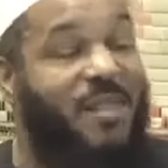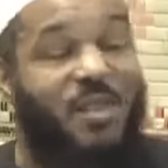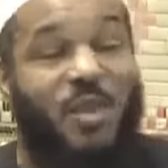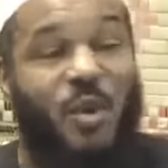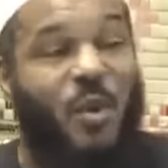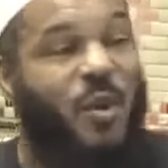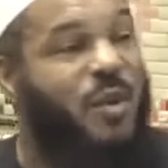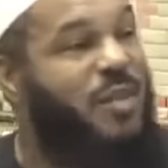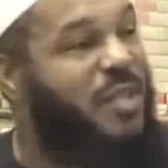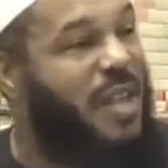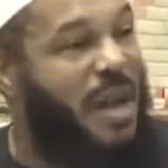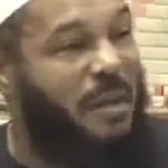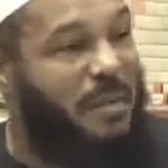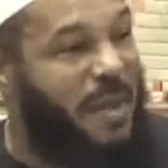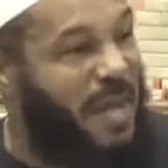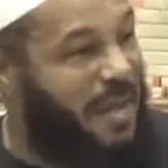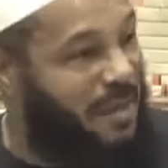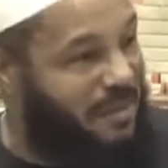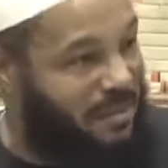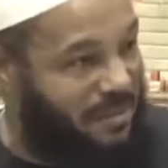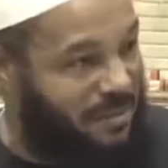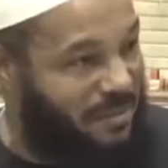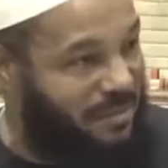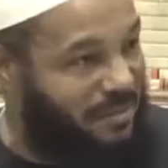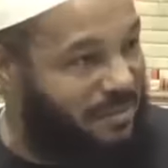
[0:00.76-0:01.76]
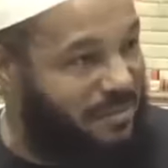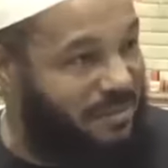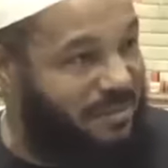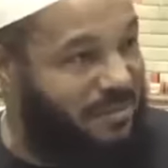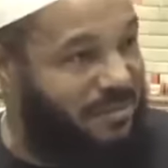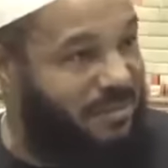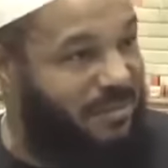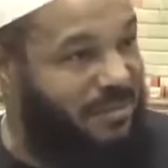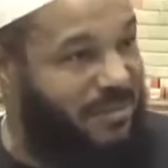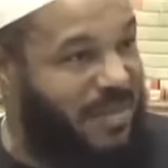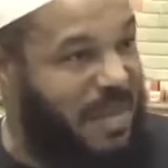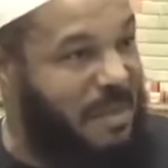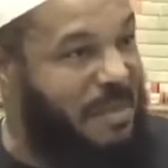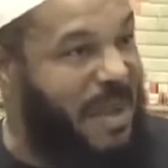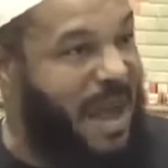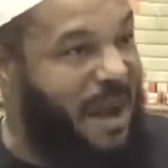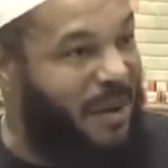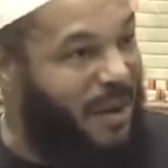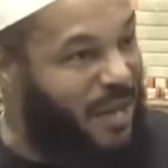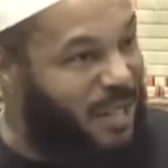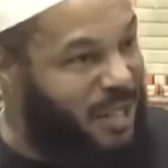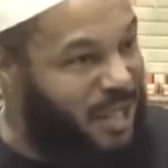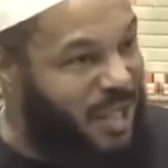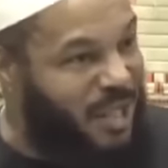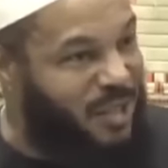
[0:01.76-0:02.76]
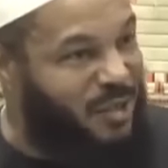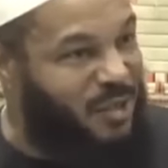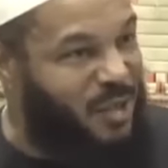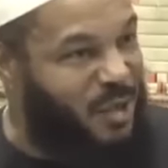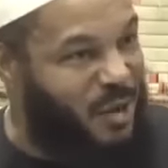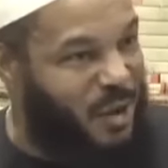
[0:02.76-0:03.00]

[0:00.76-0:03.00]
And so it's coming. The marriages,